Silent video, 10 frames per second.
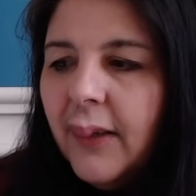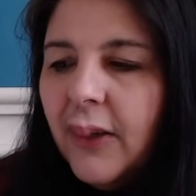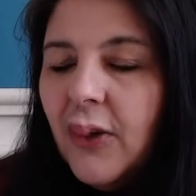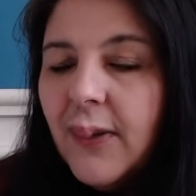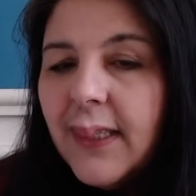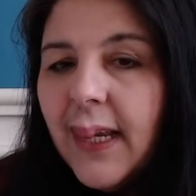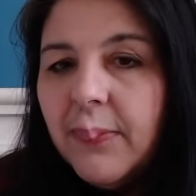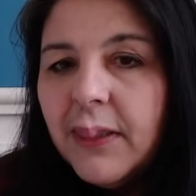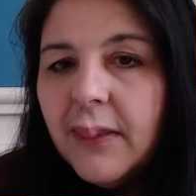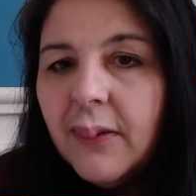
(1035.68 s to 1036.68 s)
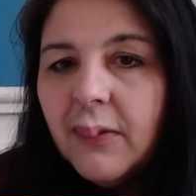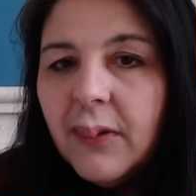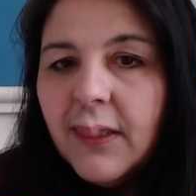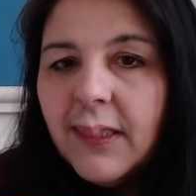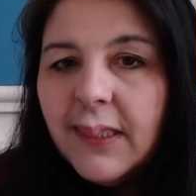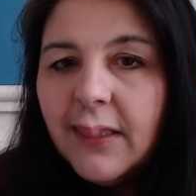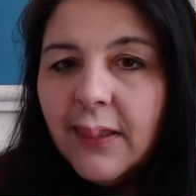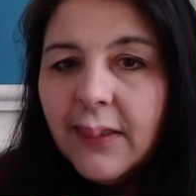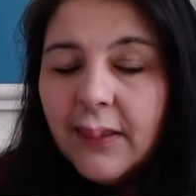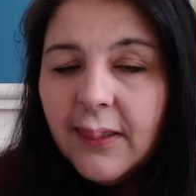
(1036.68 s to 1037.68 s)
Q-snap to
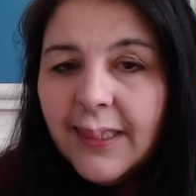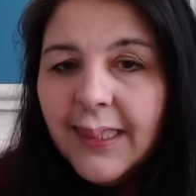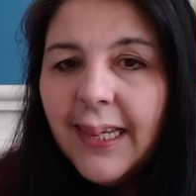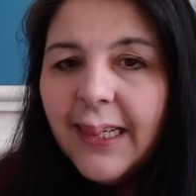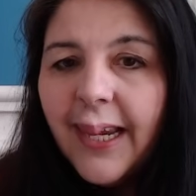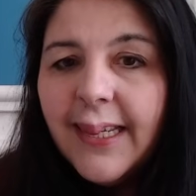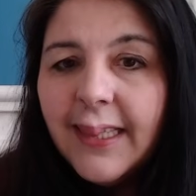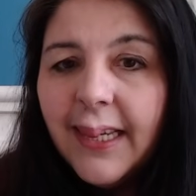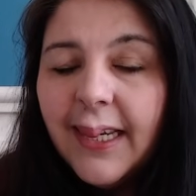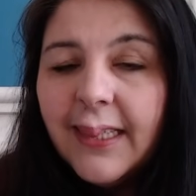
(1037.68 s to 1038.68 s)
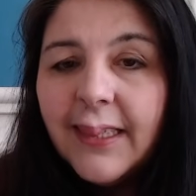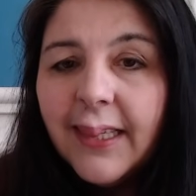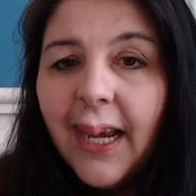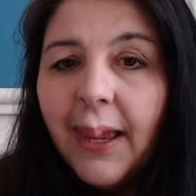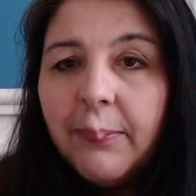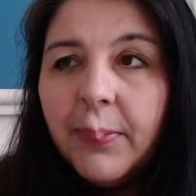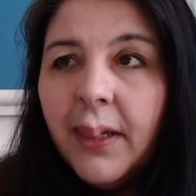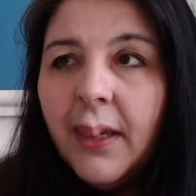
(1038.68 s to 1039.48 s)
sit nicely into the clamp,